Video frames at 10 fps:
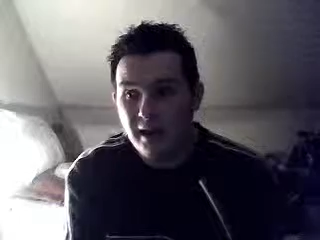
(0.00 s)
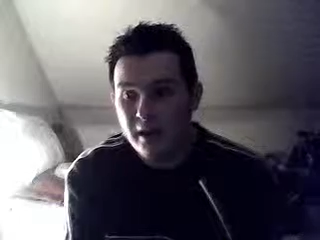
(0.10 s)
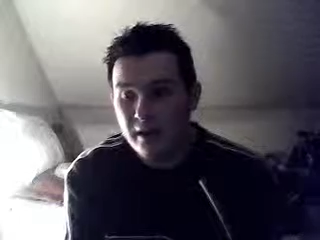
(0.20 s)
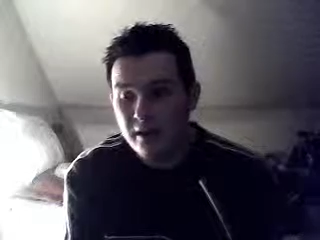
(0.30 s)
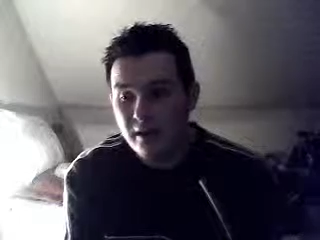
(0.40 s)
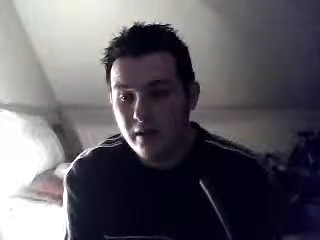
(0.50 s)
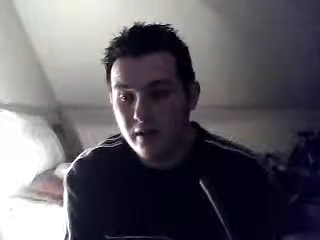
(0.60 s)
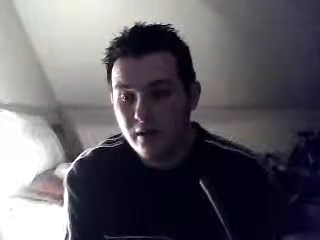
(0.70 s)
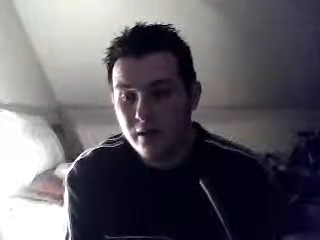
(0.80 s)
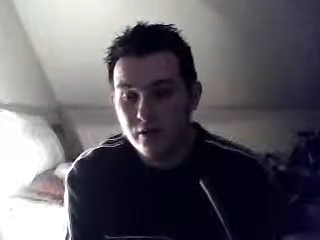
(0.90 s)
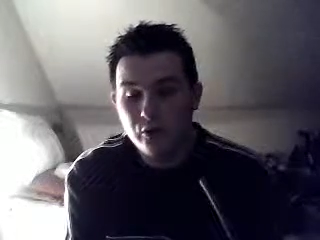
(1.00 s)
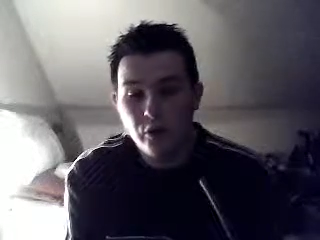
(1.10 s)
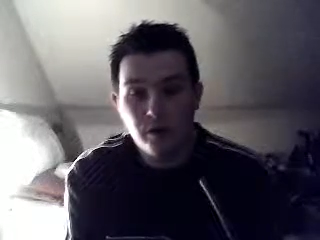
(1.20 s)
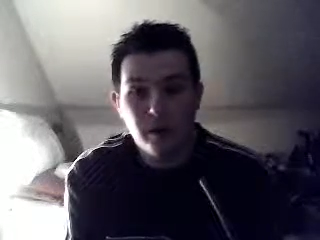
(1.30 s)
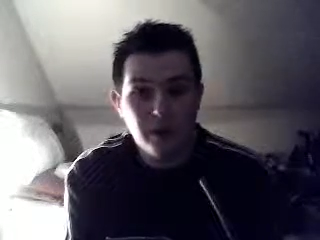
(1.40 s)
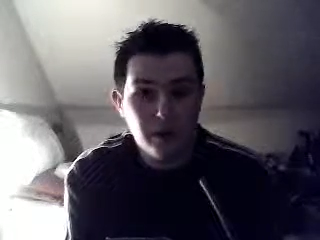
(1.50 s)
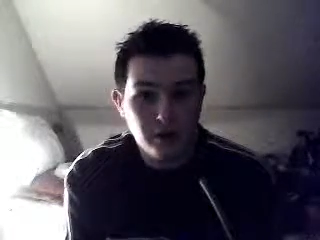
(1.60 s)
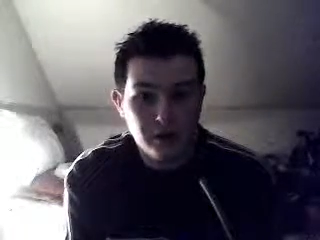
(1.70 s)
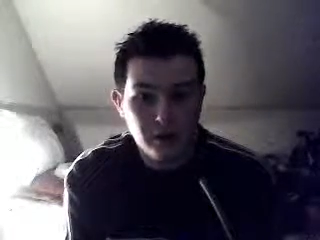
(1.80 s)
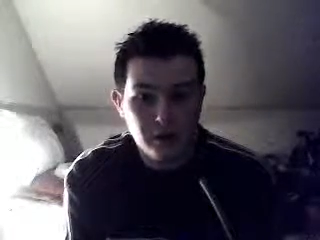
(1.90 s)
and it was written by an
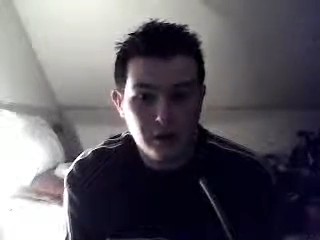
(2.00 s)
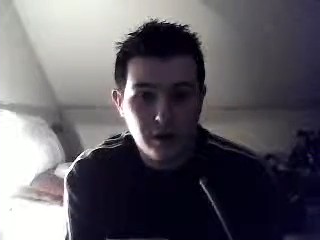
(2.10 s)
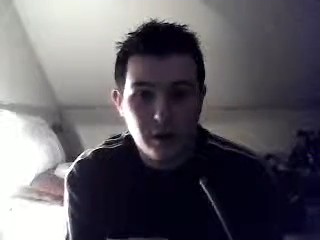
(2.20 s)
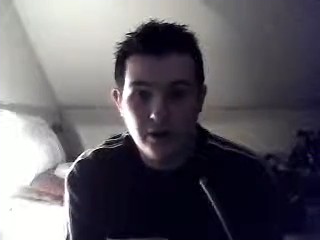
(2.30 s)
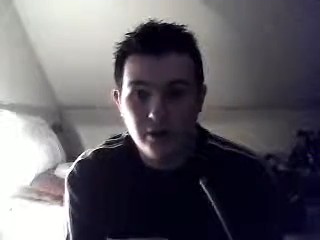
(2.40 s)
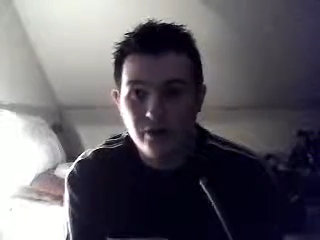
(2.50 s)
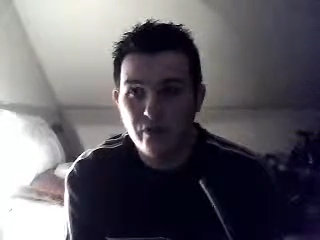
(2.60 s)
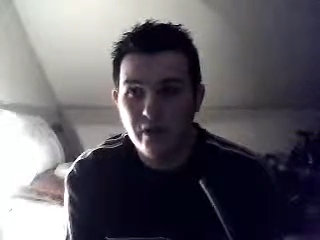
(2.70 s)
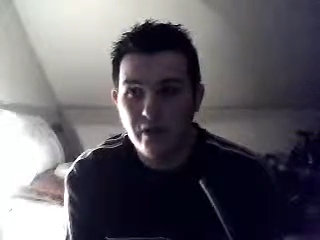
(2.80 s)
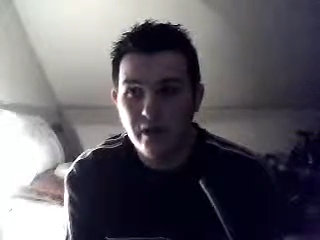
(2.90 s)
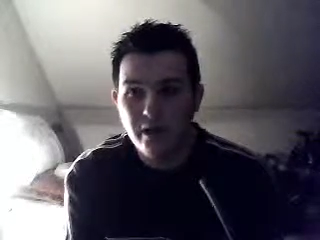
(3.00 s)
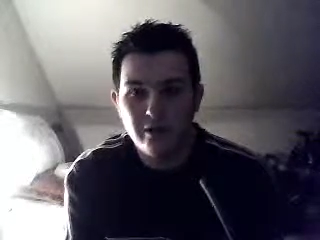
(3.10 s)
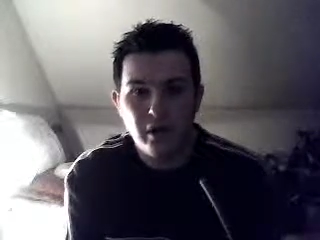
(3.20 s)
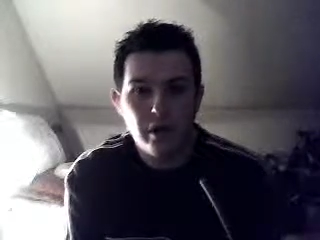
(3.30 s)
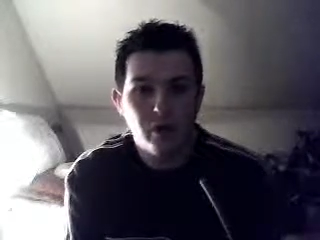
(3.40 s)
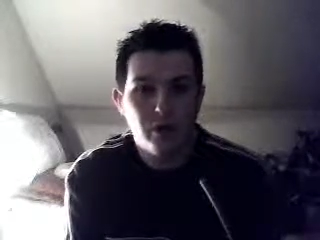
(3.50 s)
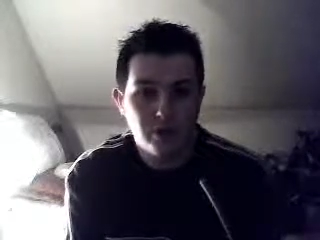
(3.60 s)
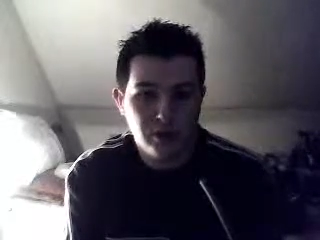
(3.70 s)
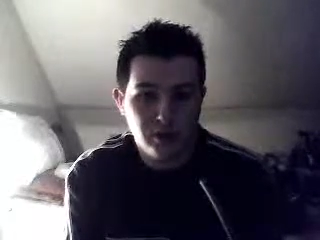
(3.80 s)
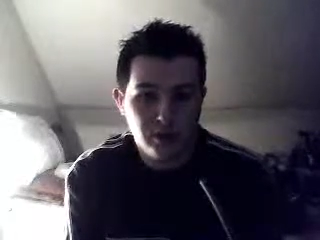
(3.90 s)
Englishman, and it was very
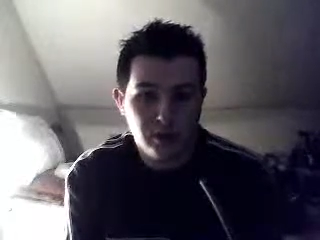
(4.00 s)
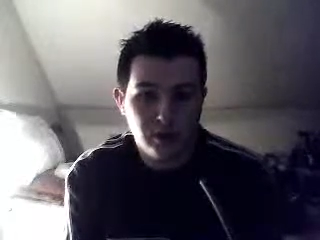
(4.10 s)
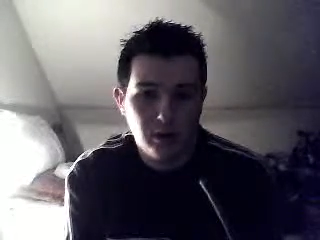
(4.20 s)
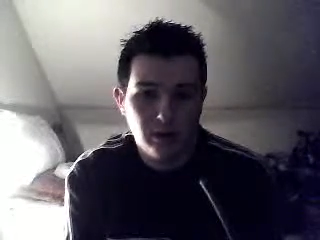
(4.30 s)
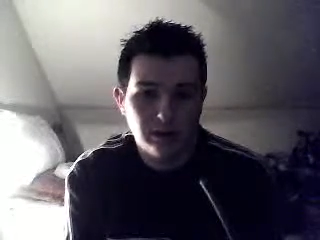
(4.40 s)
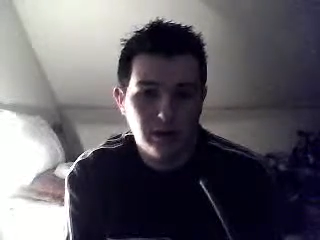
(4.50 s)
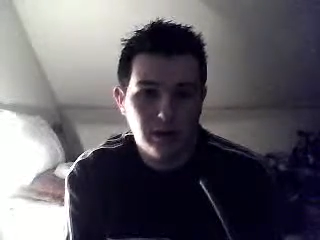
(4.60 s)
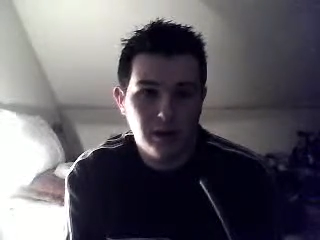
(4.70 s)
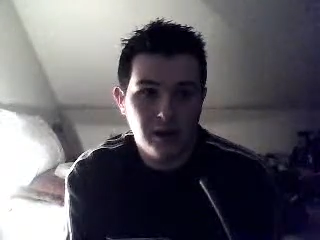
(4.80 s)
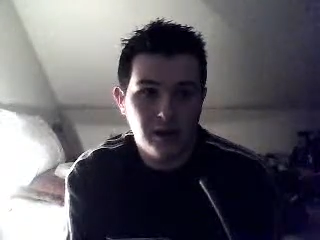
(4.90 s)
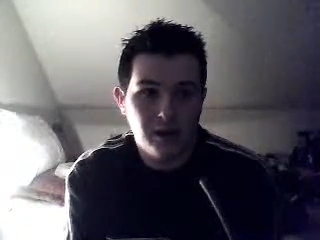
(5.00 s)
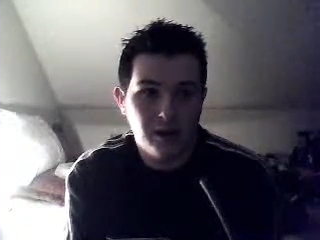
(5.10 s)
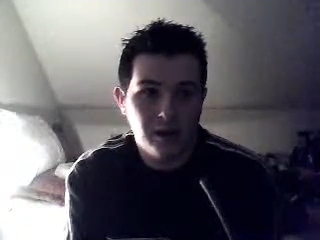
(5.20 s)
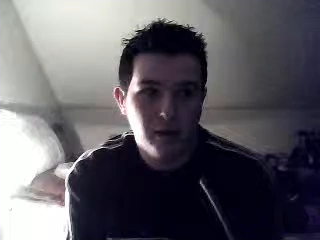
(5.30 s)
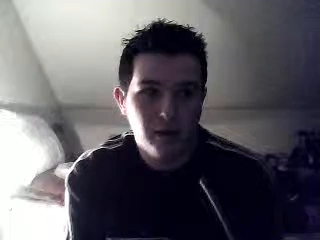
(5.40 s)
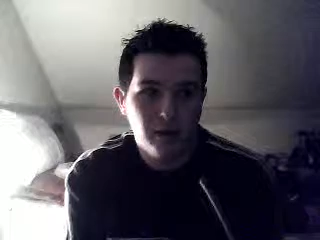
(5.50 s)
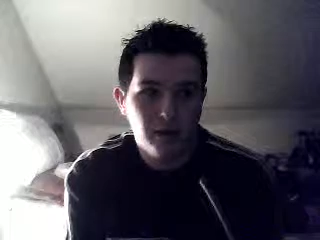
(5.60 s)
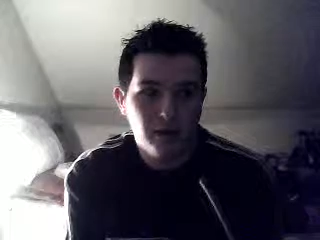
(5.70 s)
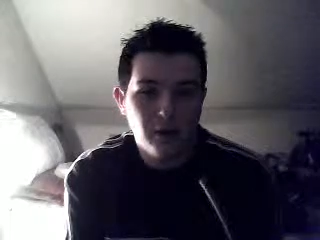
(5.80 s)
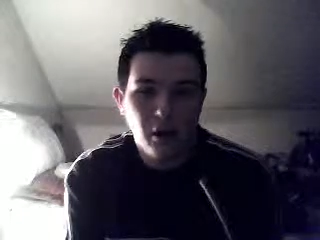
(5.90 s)
anti-Russia,
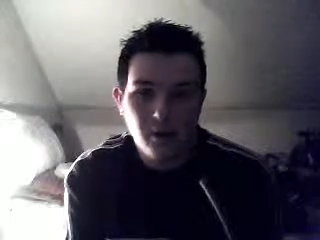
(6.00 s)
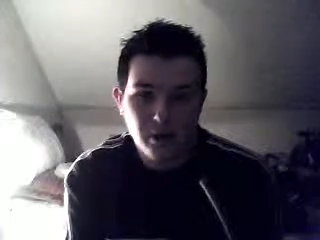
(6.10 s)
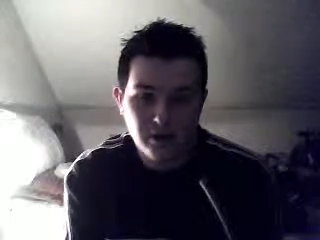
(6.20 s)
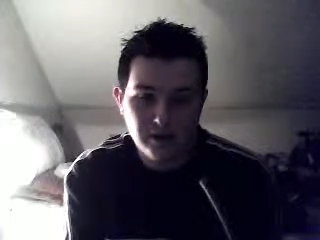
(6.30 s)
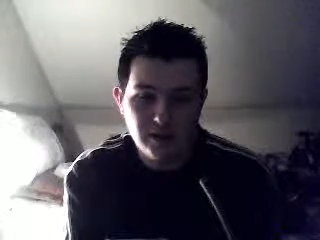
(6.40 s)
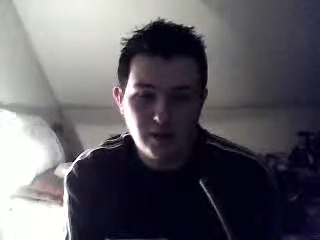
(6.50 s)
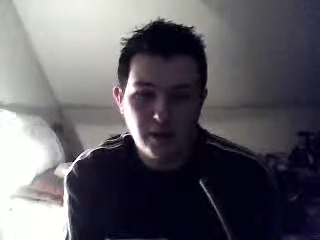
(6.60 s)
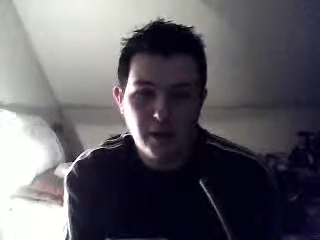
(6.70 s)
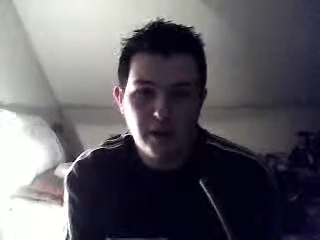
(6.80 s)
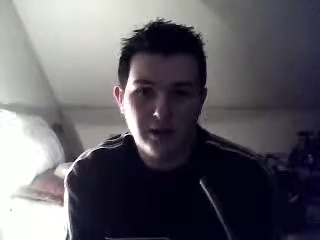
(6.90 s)
anti-communism,